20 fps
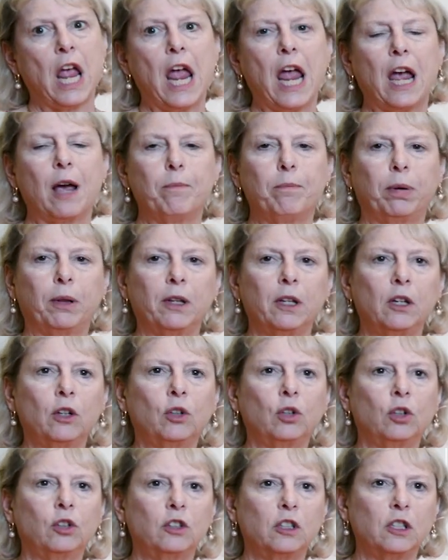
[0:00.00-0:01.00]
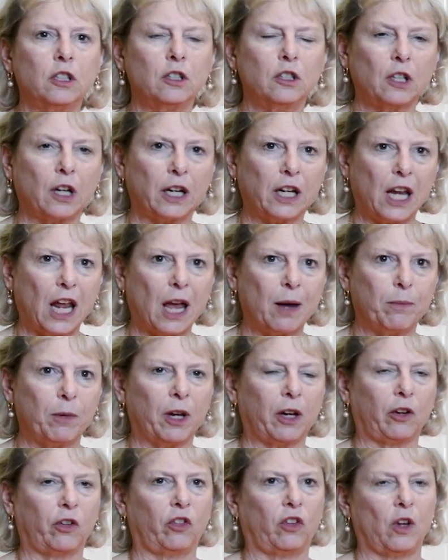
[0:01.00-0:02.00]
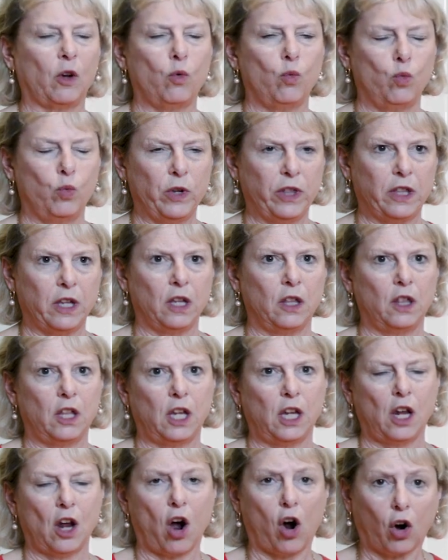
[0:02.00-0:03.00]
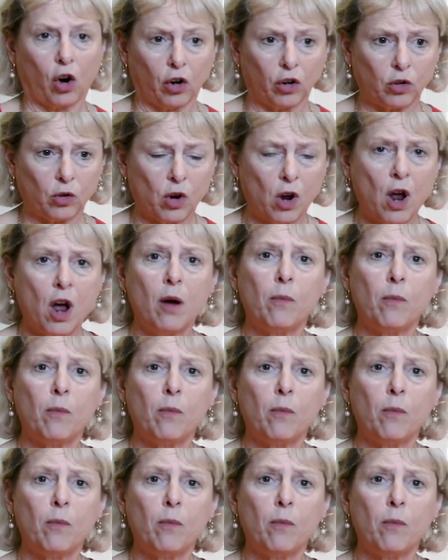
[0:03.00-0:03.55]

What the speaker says: and political dynamics within the art